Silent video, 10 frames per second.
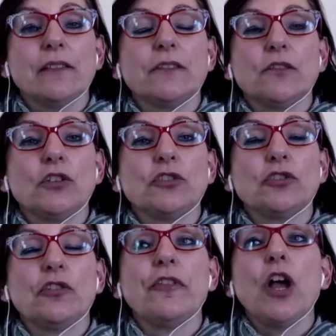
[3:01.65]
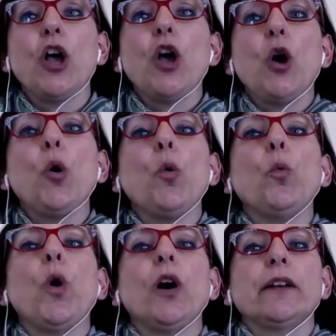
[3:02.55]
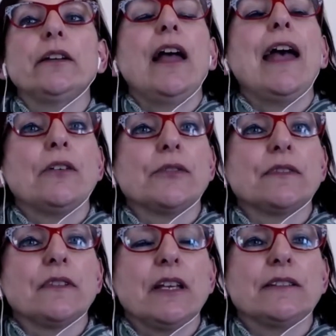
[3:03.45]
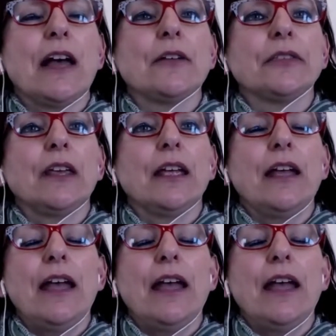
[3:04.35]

the search of what else is out there.